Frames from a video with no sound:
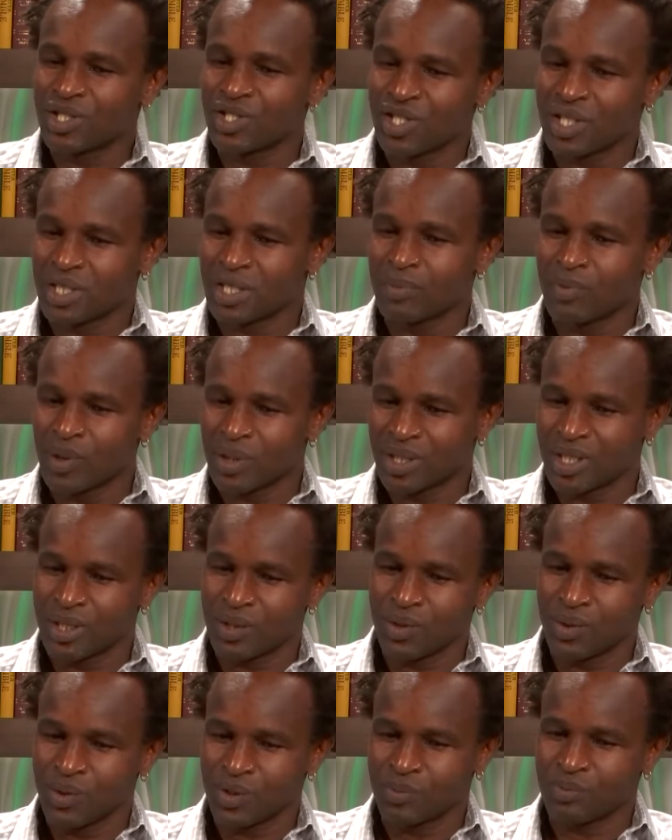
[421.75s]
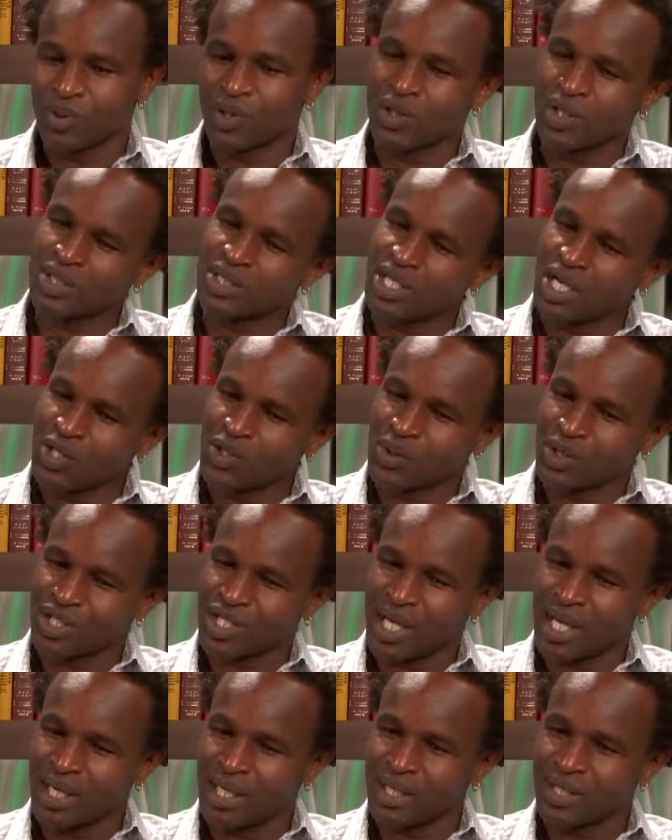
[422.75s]
just about tattoos, because now you're
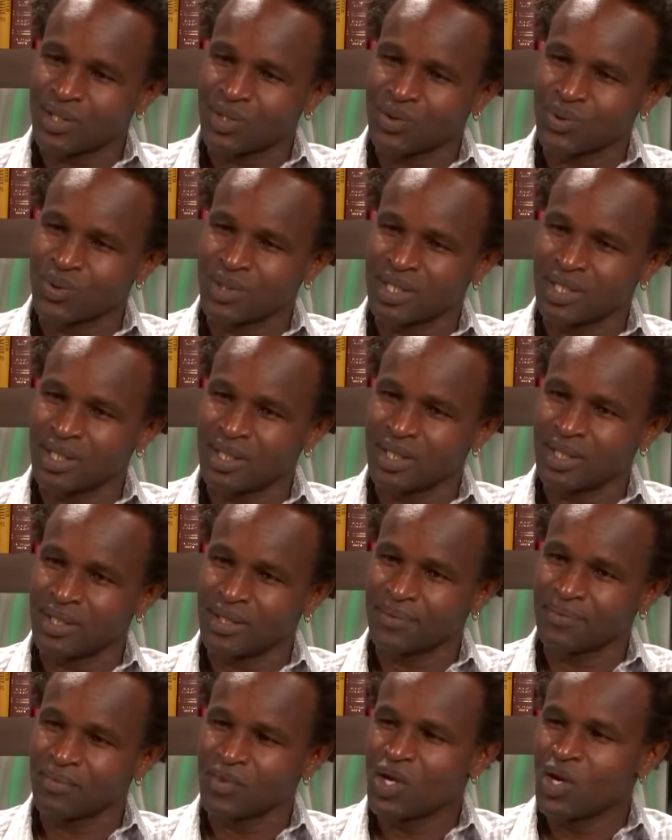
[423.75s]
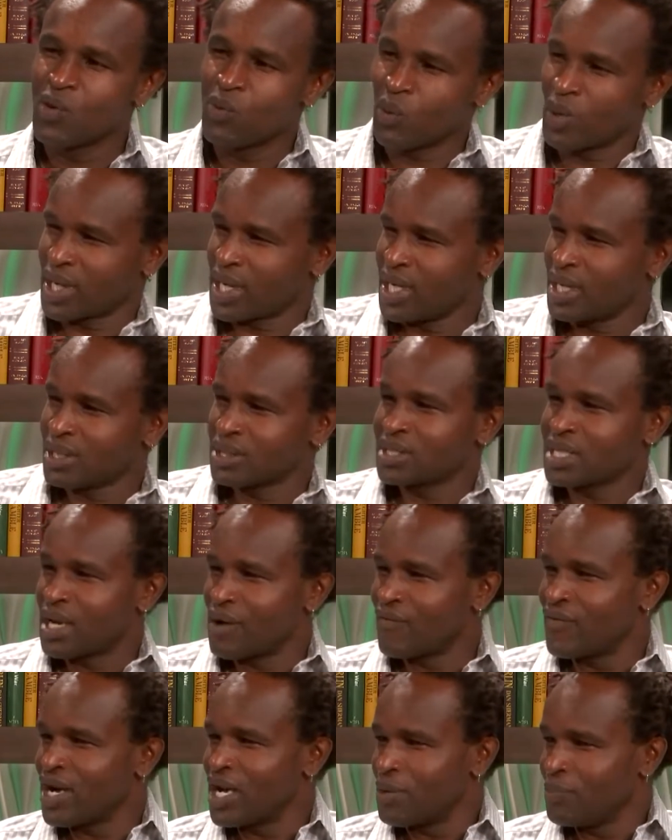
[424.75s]
challenged to see what else have
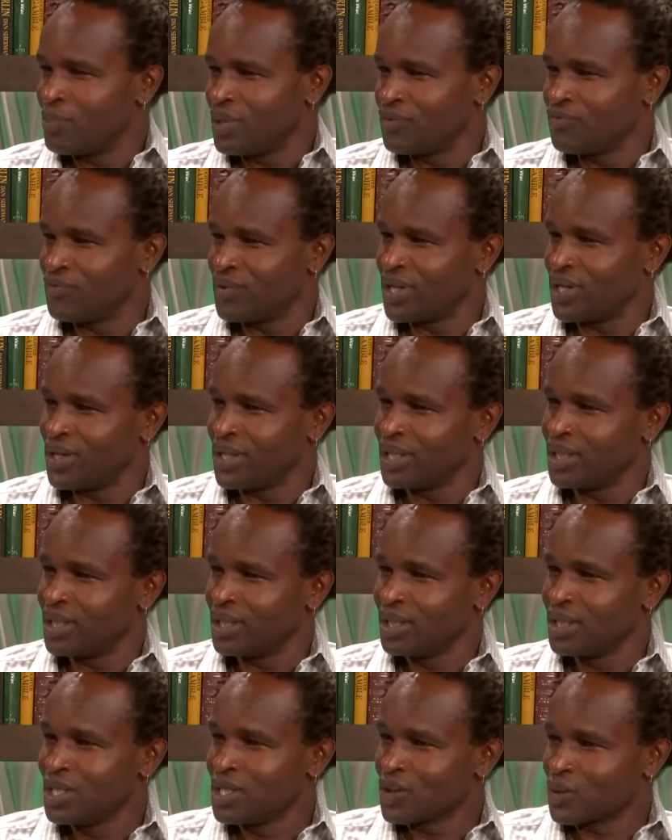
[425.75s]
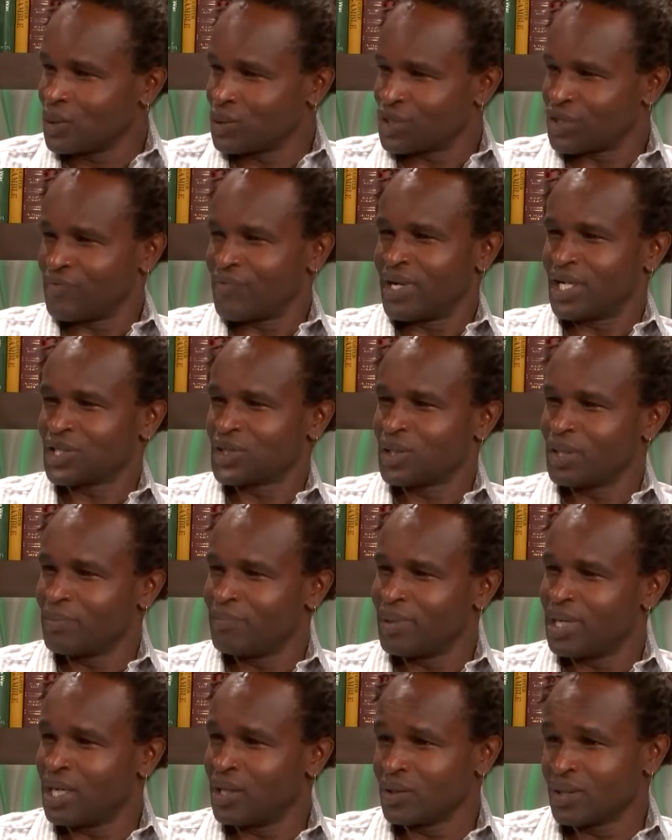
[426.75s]
I been very controversial
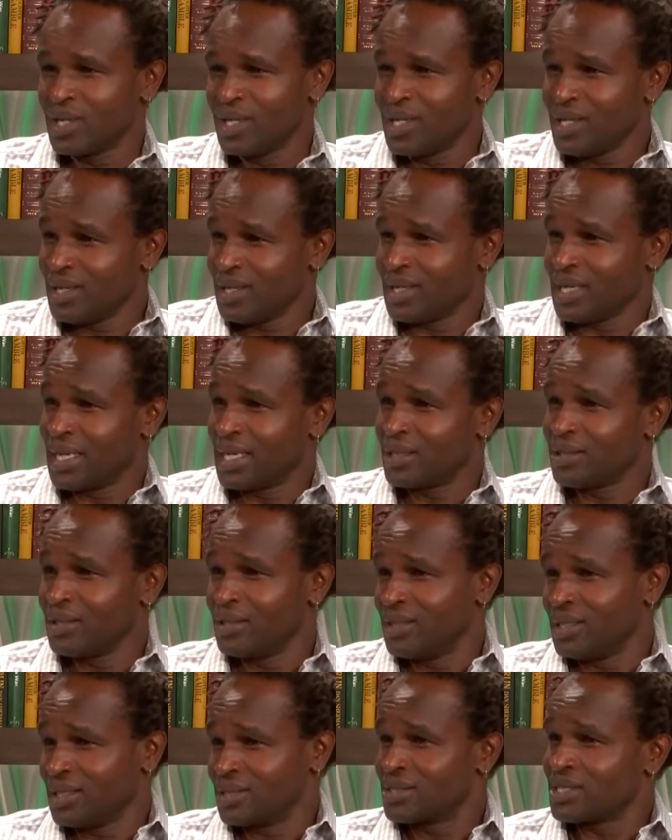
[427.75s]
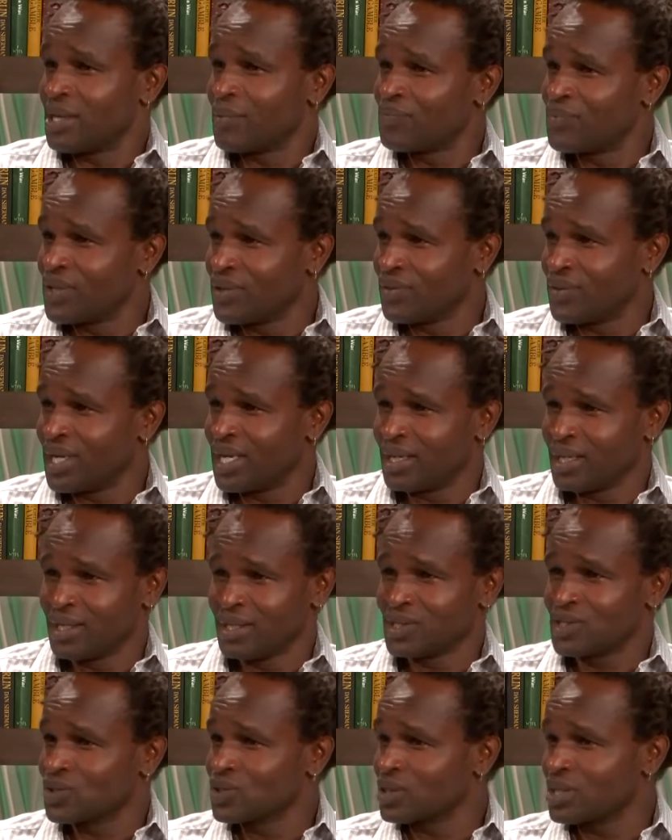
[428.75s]
about, yet it's something that
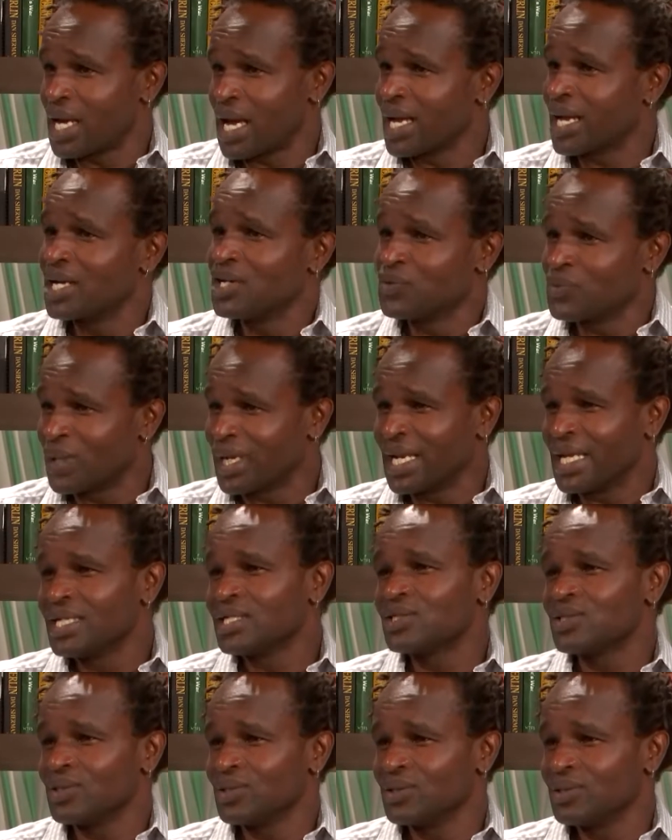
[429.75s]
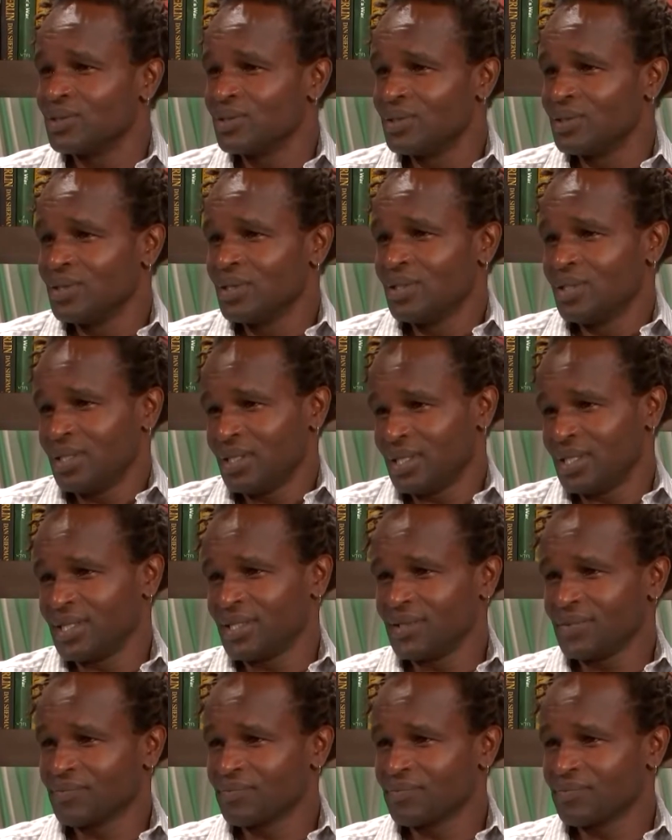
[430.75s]
is I can relate to. Yeah.